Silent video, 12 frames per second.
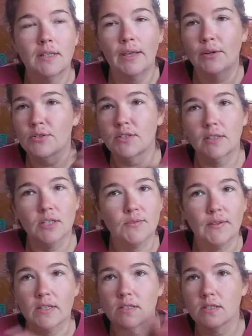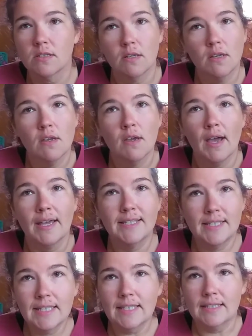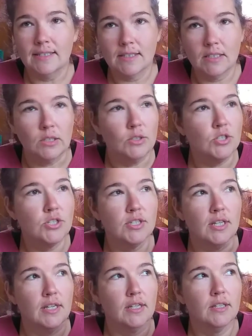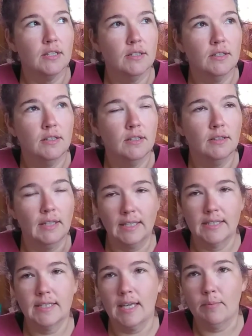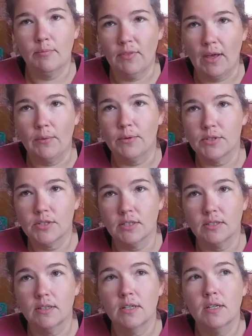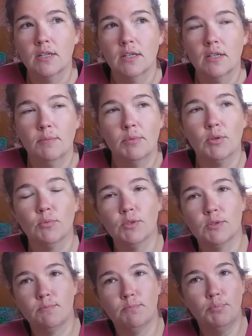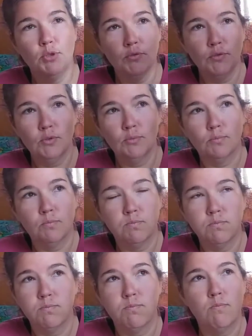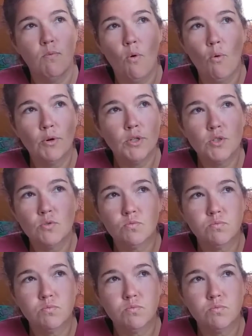Henderson, Las Vegas, I see these, and they're just like landscape flowers, but they're these beautiful orange.